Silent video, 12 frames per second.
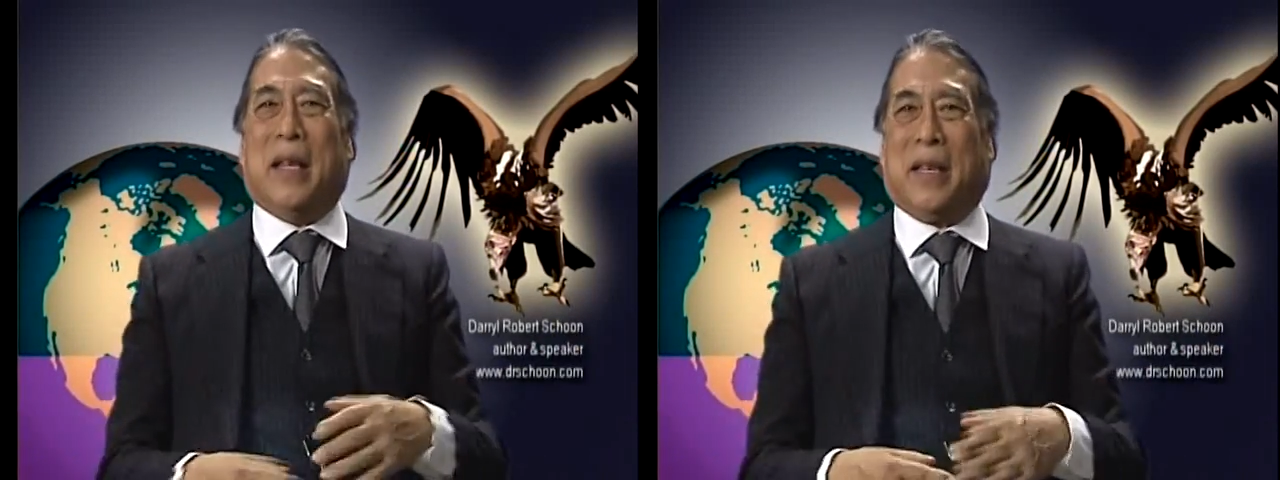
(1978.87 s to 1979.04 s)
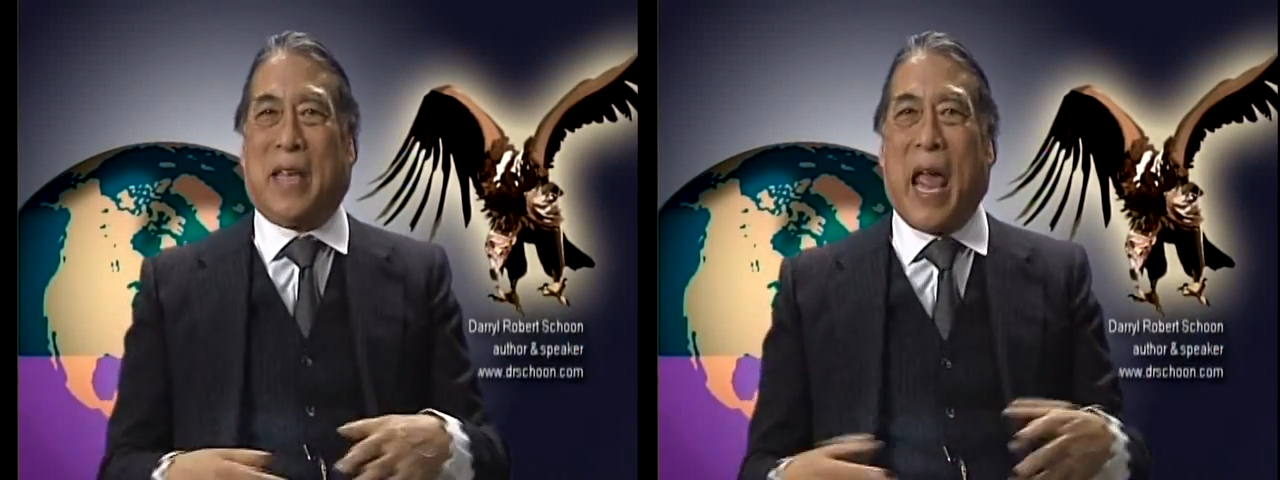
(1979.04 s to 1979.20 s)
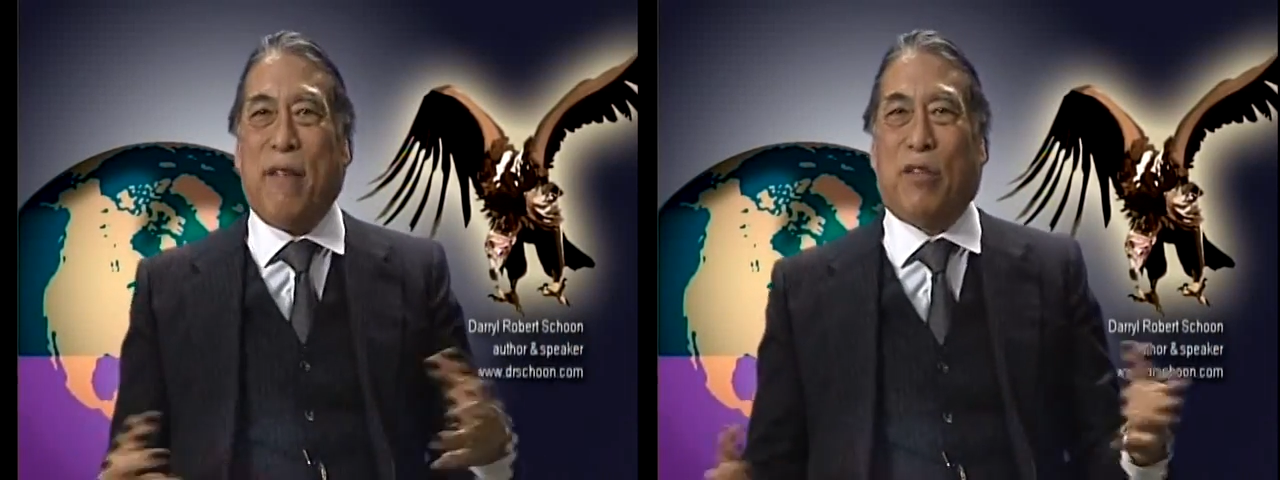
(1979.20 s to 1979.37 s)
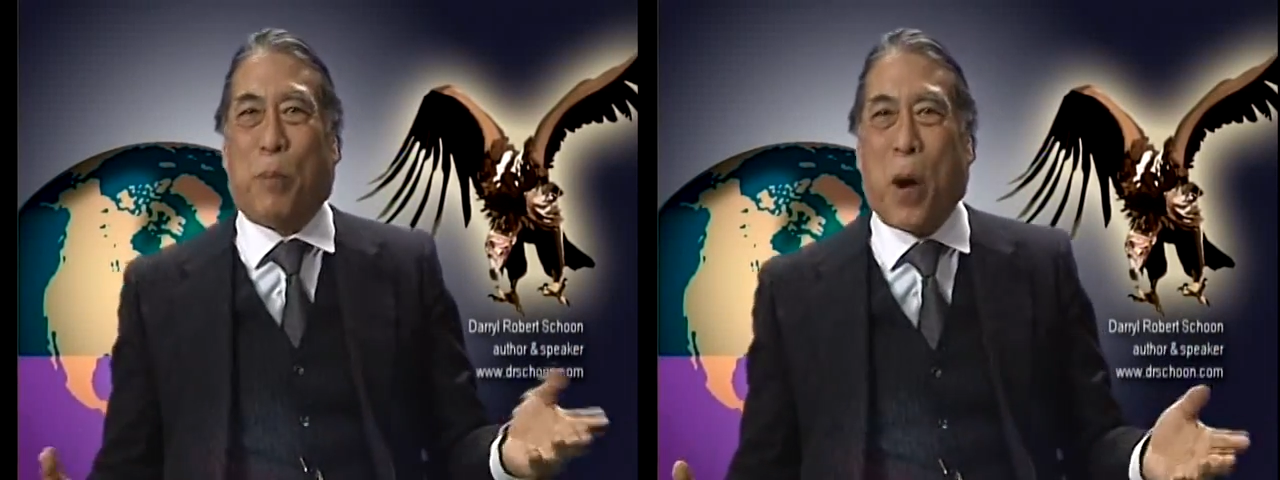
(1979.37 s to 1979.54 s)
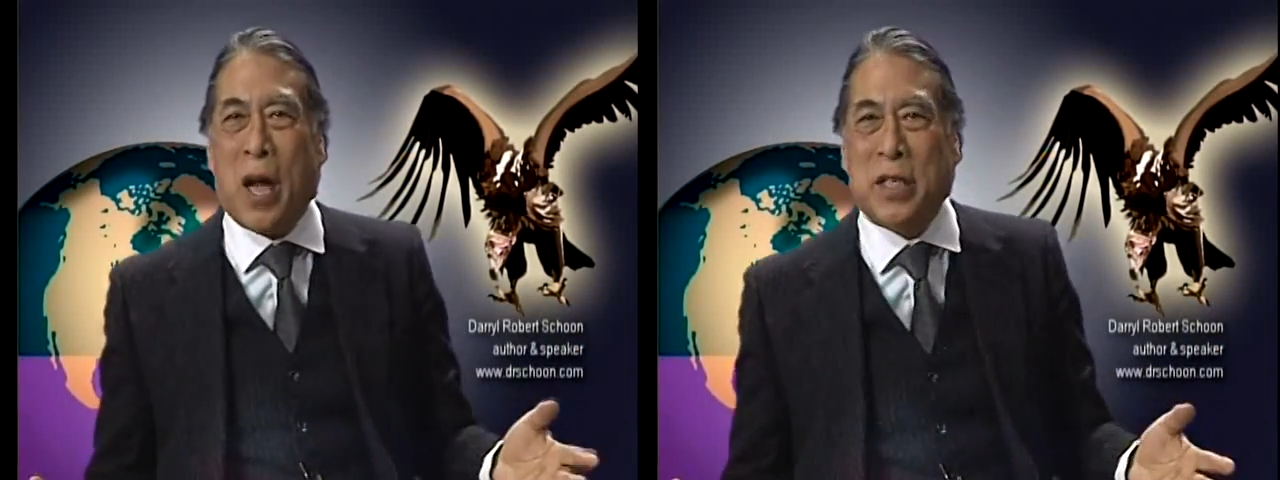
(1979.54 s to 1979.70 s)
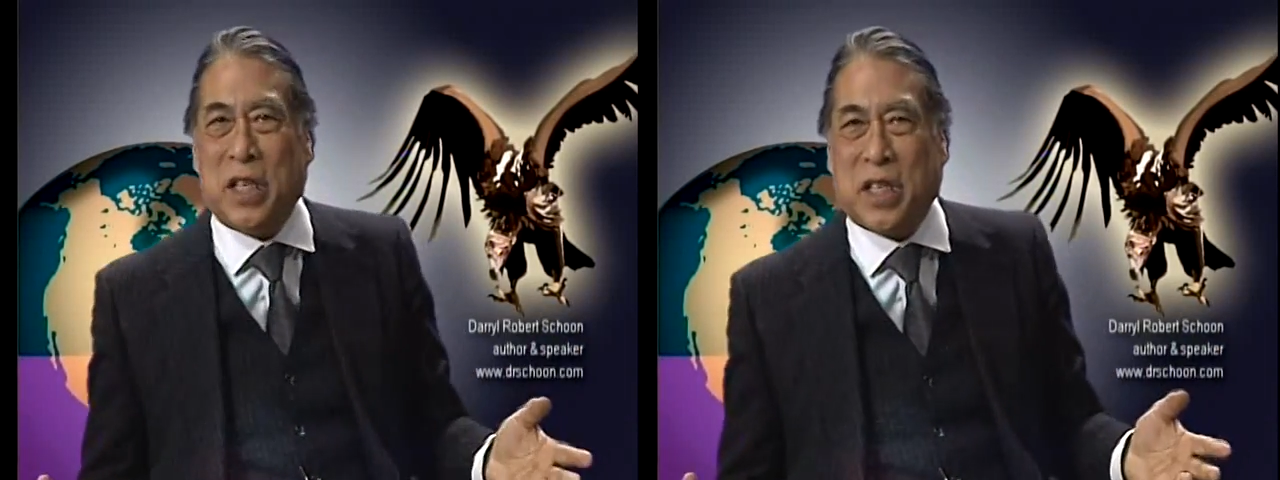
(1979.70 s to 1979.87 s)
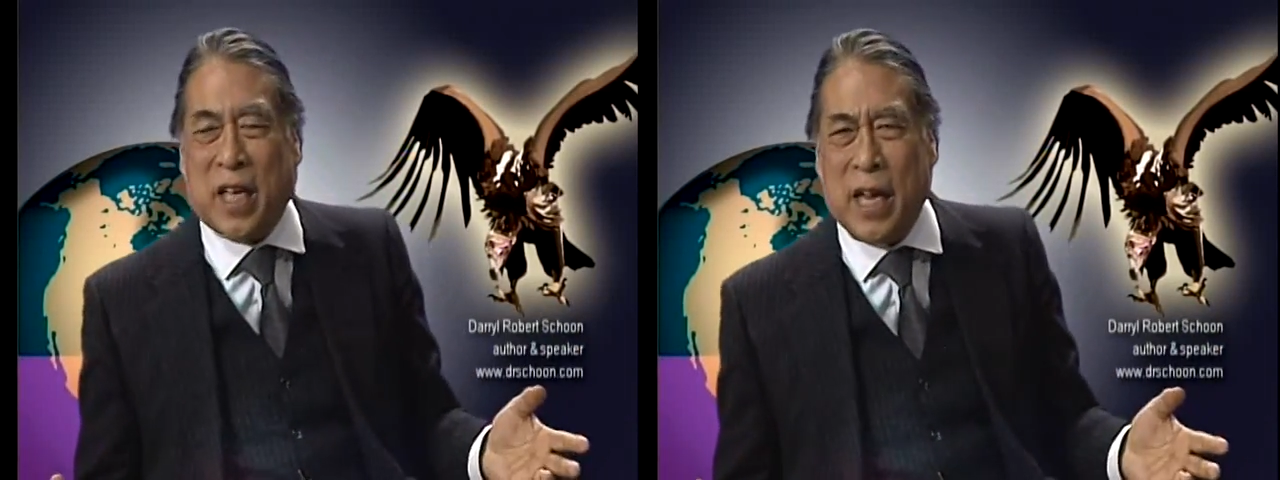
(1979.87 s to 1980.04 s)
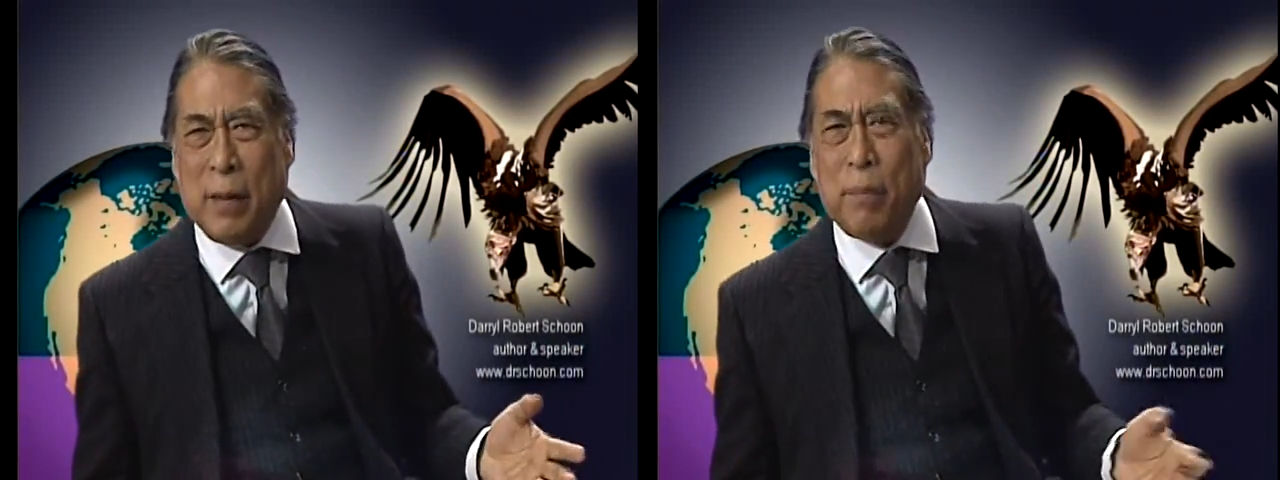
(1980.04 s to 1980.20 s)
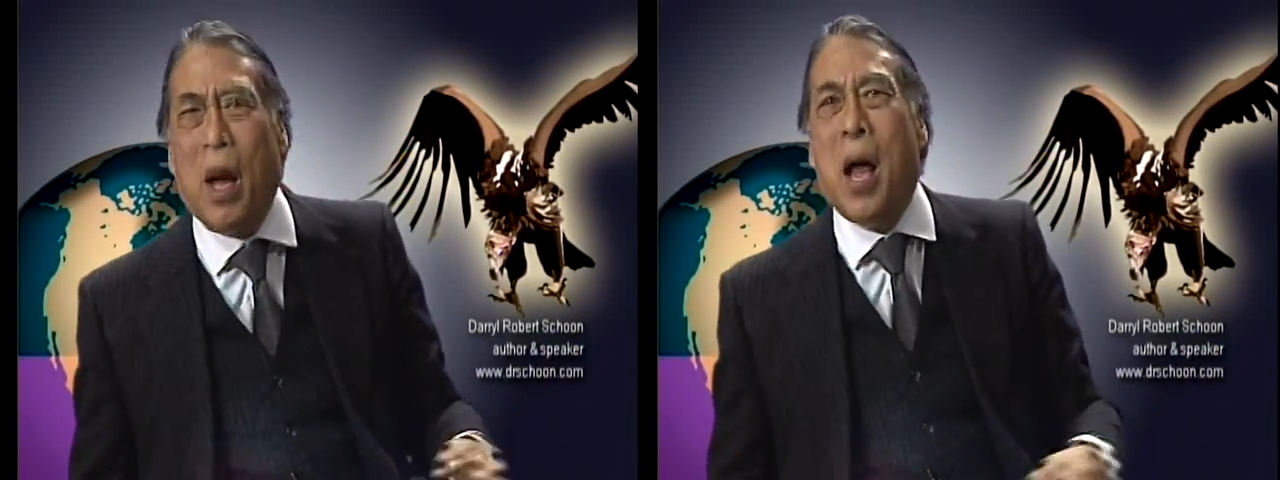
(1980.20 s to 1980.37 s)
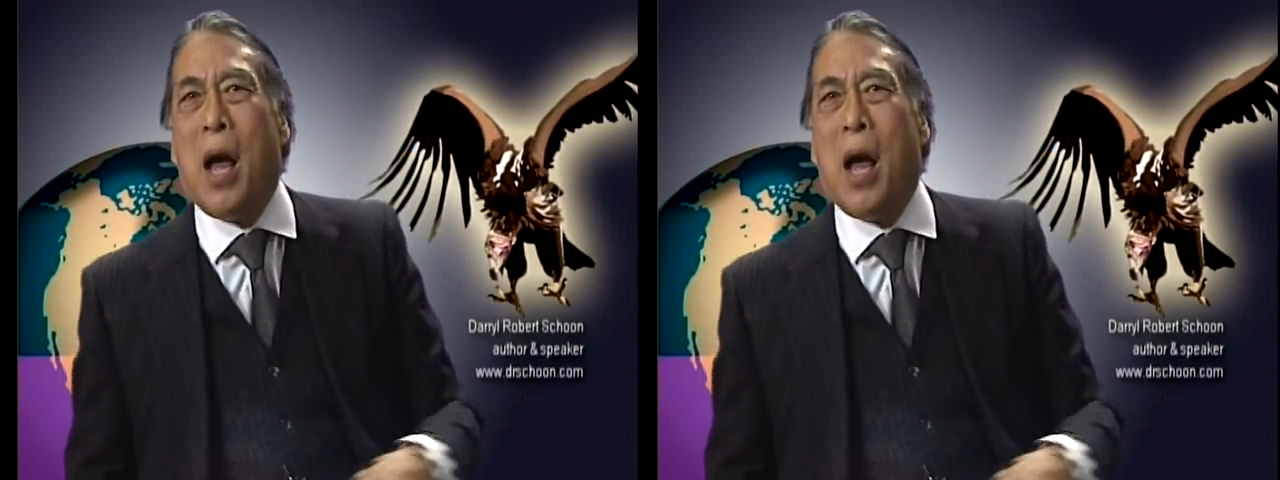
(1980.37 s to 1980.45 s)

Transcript: gave the Ponzi scheme